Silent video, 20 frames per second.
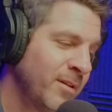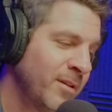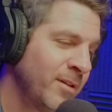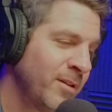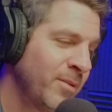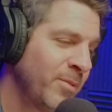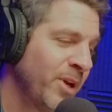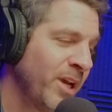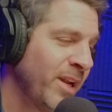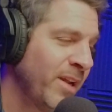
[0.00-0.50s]

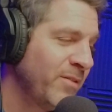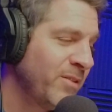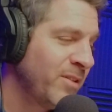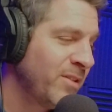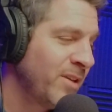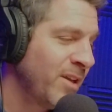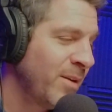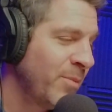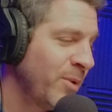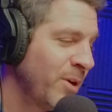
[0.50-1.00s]
you might have to
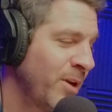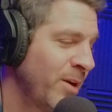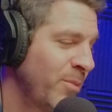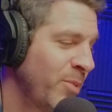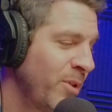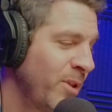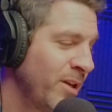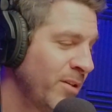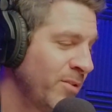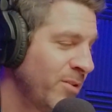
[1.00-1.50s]
set up a
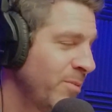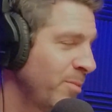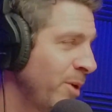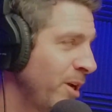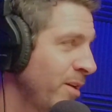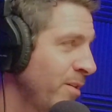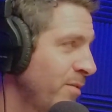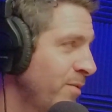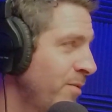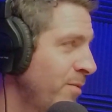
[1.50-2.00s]
couple extra
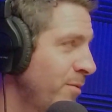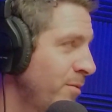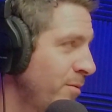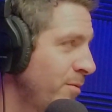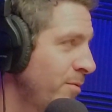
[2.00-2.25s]
mics